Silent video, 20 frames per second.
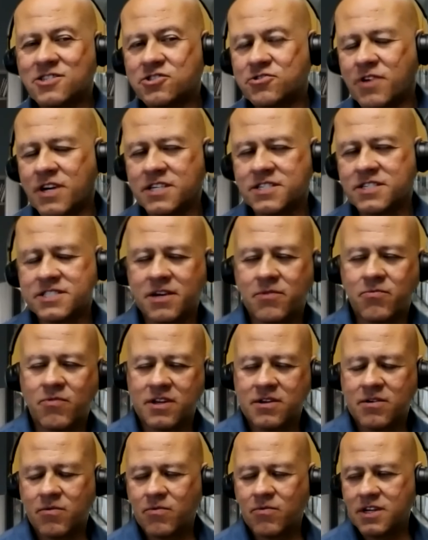Tracy,
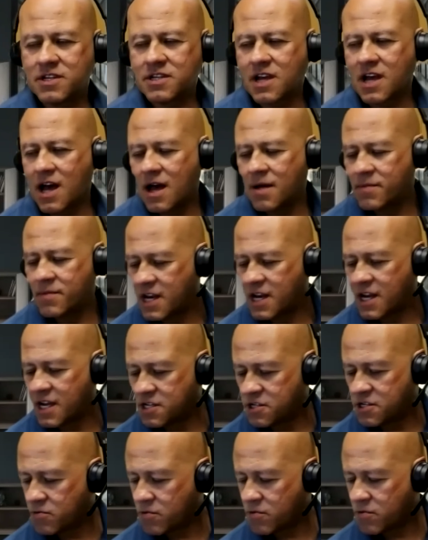one comment I
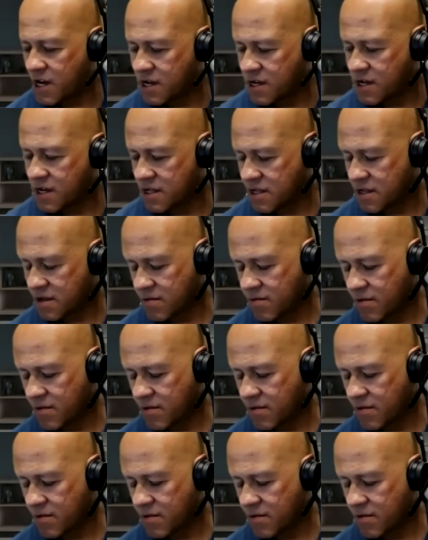do want to